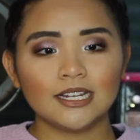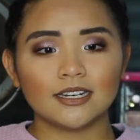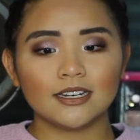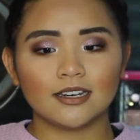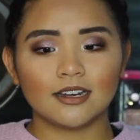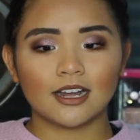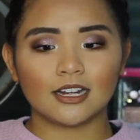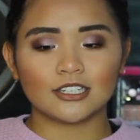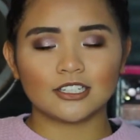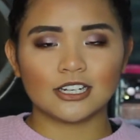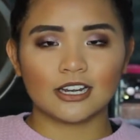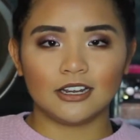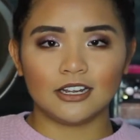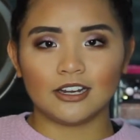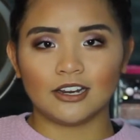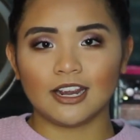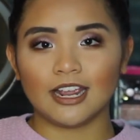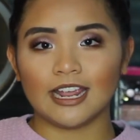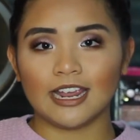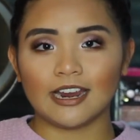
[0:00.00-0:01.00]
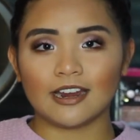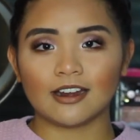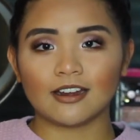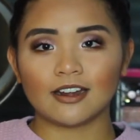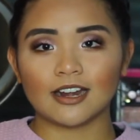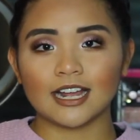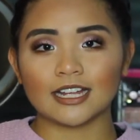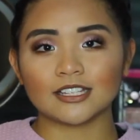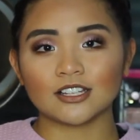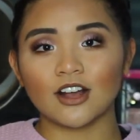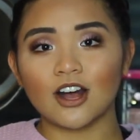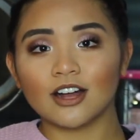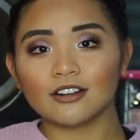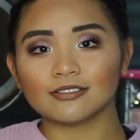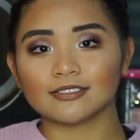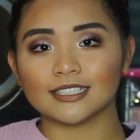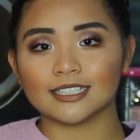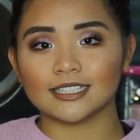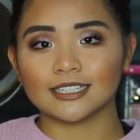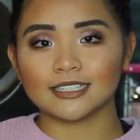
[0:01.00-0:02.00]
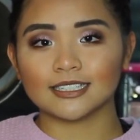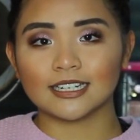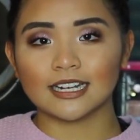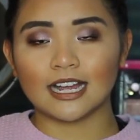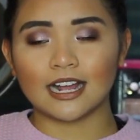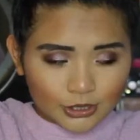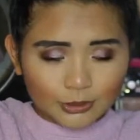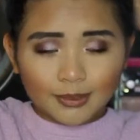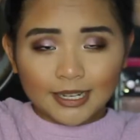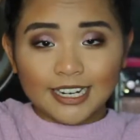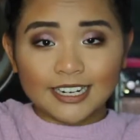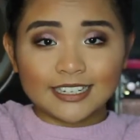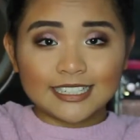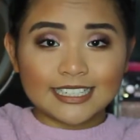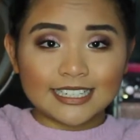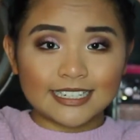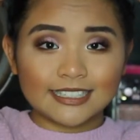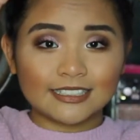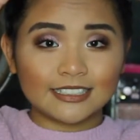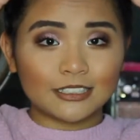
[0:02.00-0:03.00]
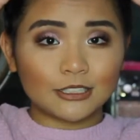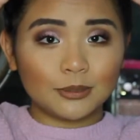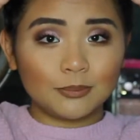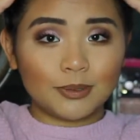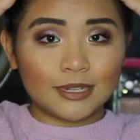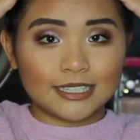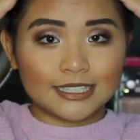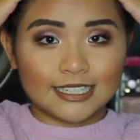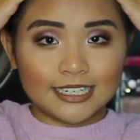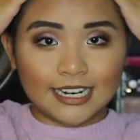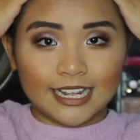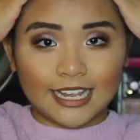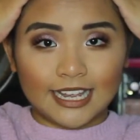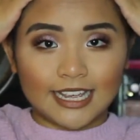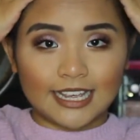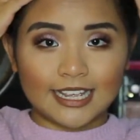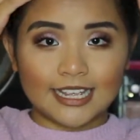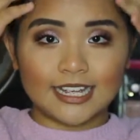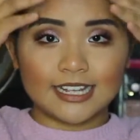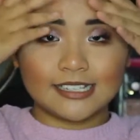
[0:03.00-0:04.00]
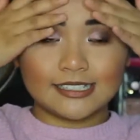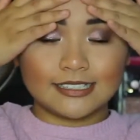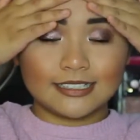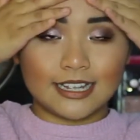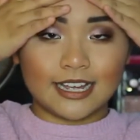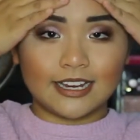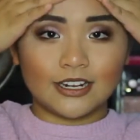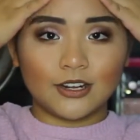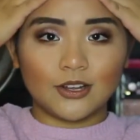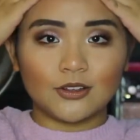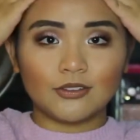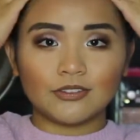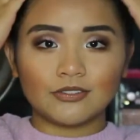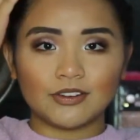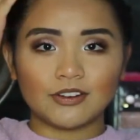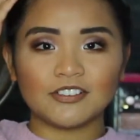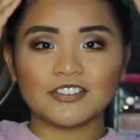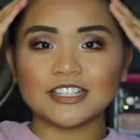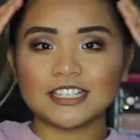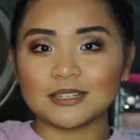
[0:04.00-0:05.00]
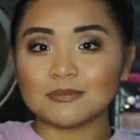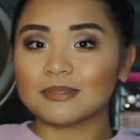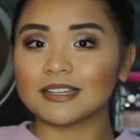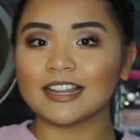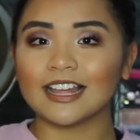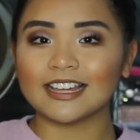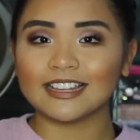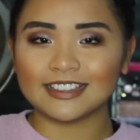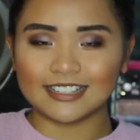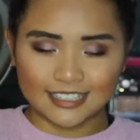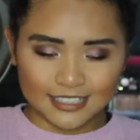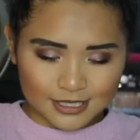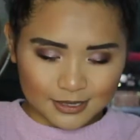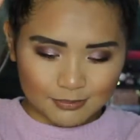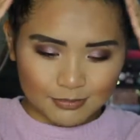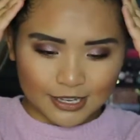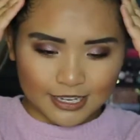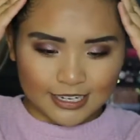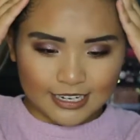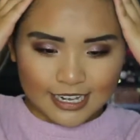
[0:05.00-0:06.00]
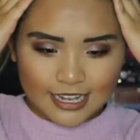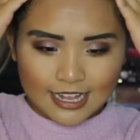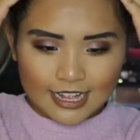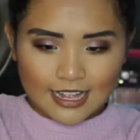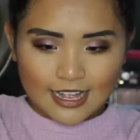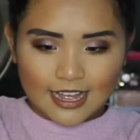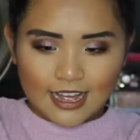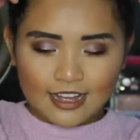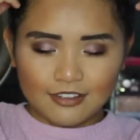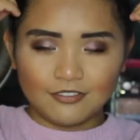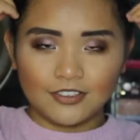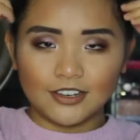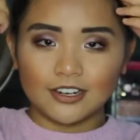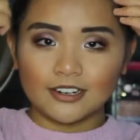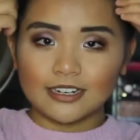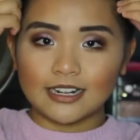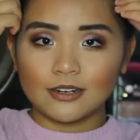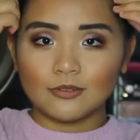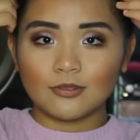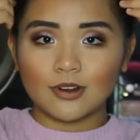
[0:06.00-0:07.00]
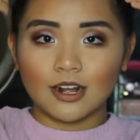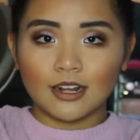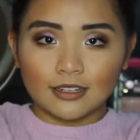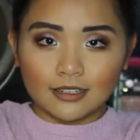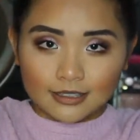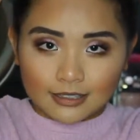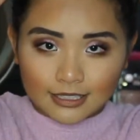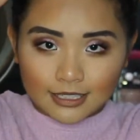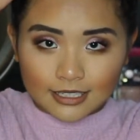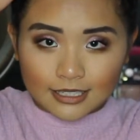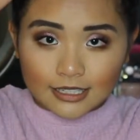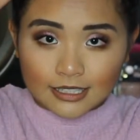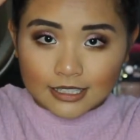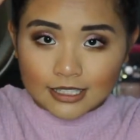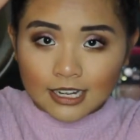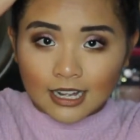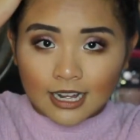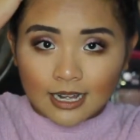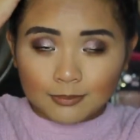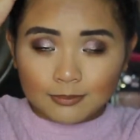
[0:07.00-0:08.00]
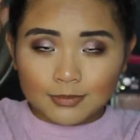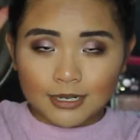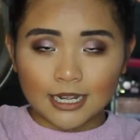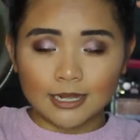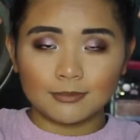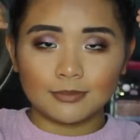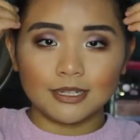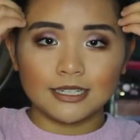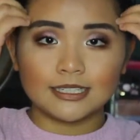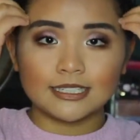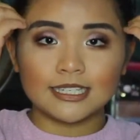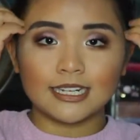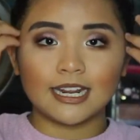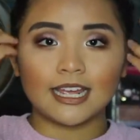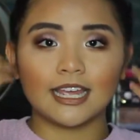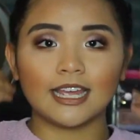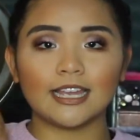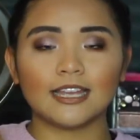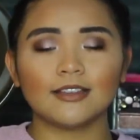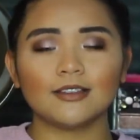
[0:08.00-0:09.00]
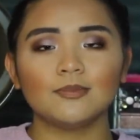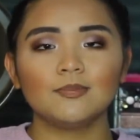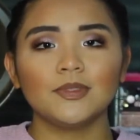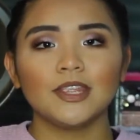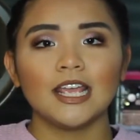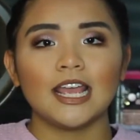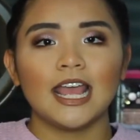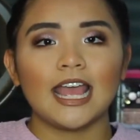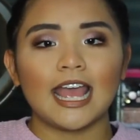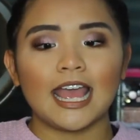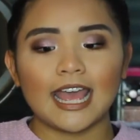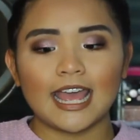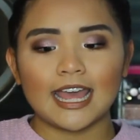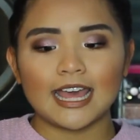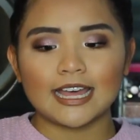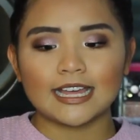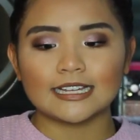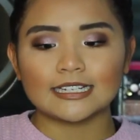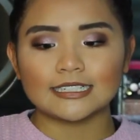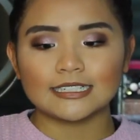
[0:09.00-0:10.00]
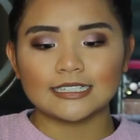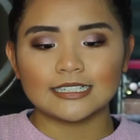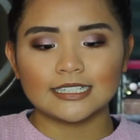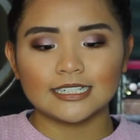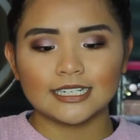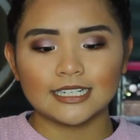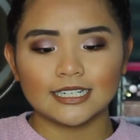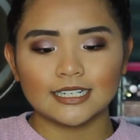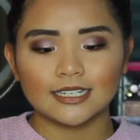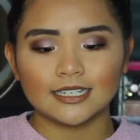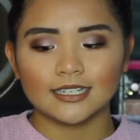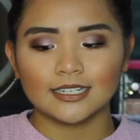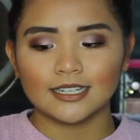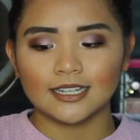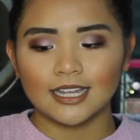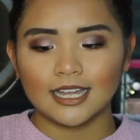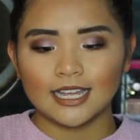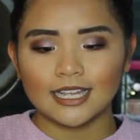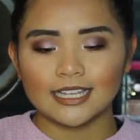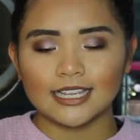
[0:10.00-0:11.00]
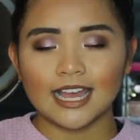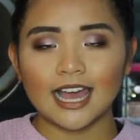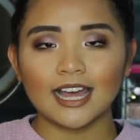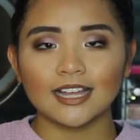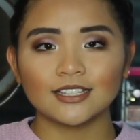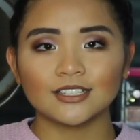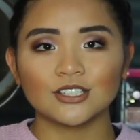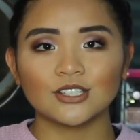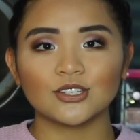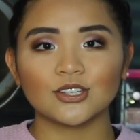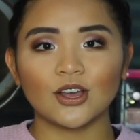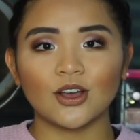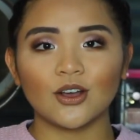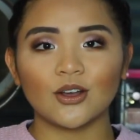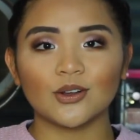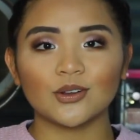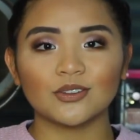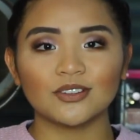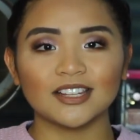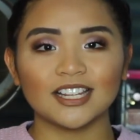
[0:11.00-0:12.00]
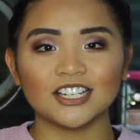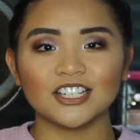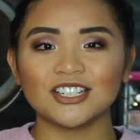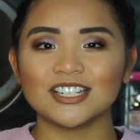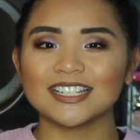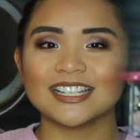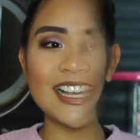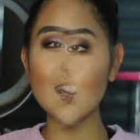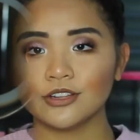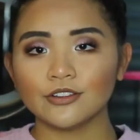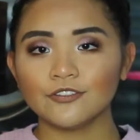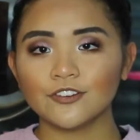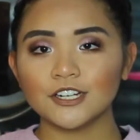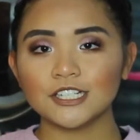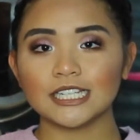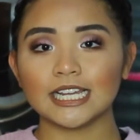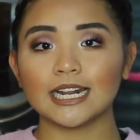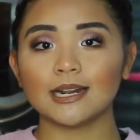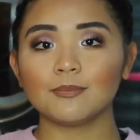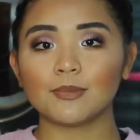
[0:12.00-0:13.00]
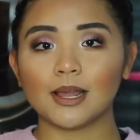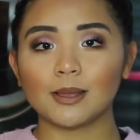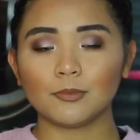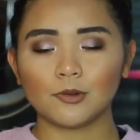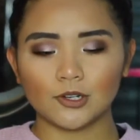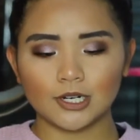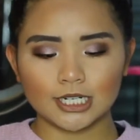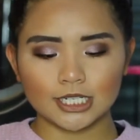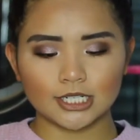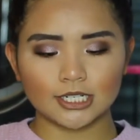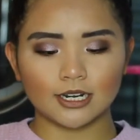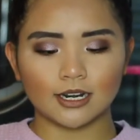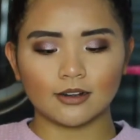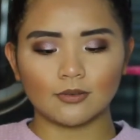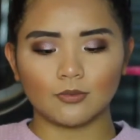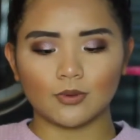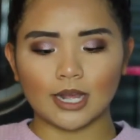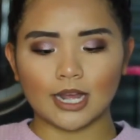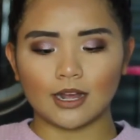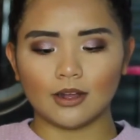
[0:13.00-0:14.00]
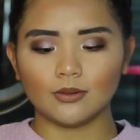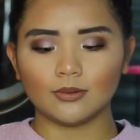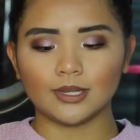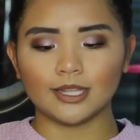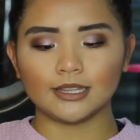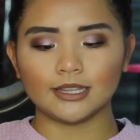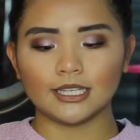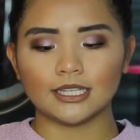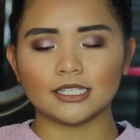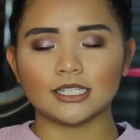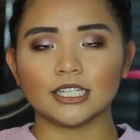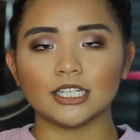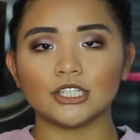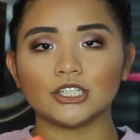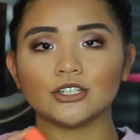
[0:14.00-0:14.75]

not showering your hair as often. So my hair is in a little bun today. I know you've never seen me like this, but I figured I'd rock the top knot bun today. And yeah, so let's just get to So the first item I'm going to start out with is the